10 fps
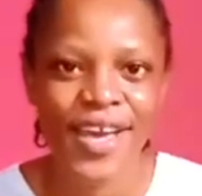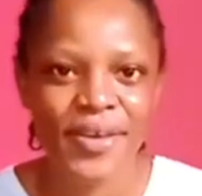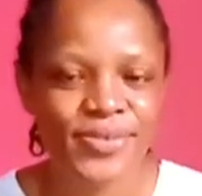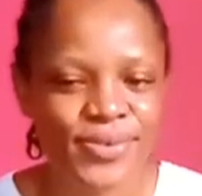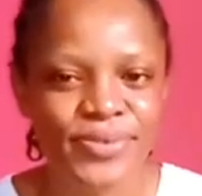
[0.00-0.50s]

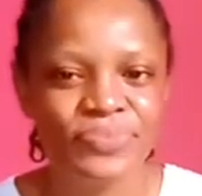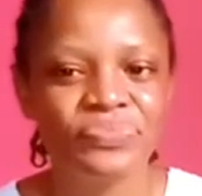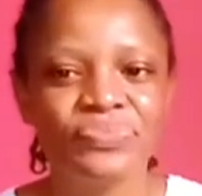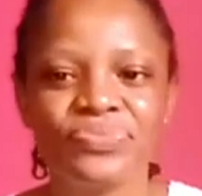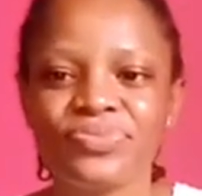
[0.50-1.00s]
So,
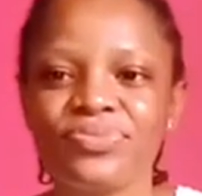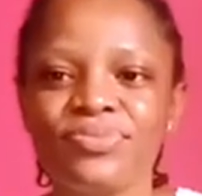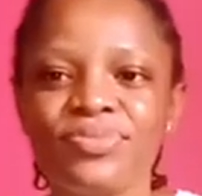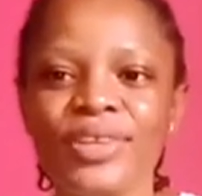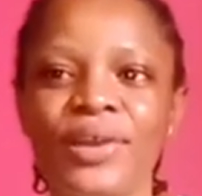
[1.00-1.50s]

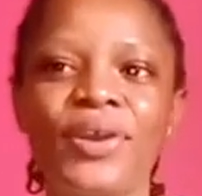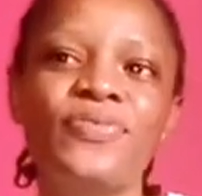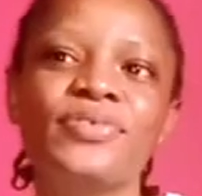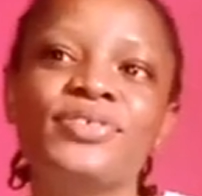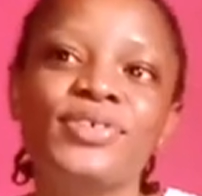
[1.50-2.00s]
or
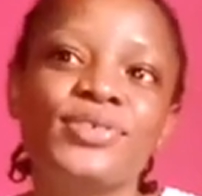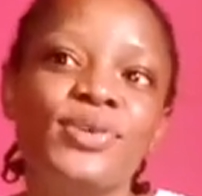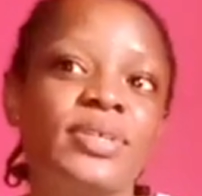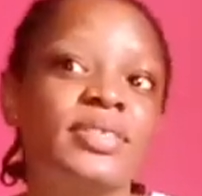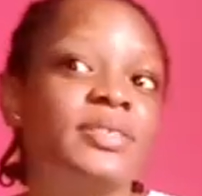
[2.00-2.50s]
if we should just
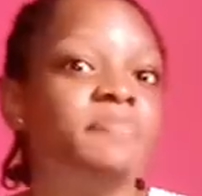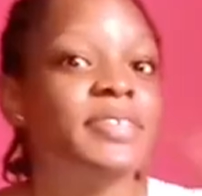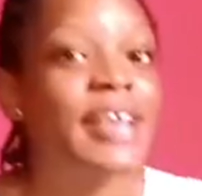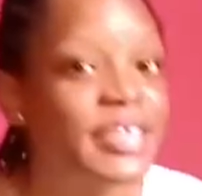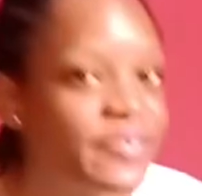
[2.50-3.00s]
go with the
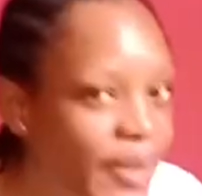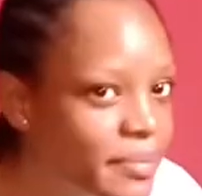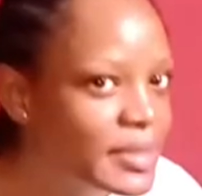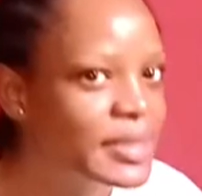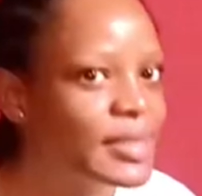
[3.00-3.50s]
Peter's
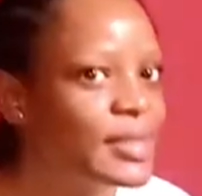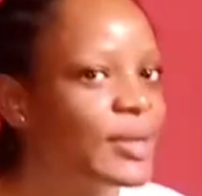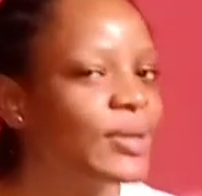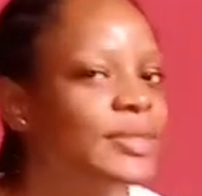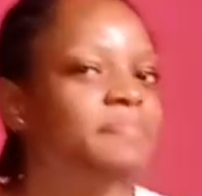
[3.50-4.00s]

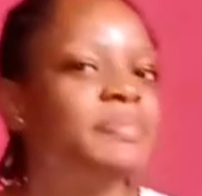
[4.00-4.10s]
family or the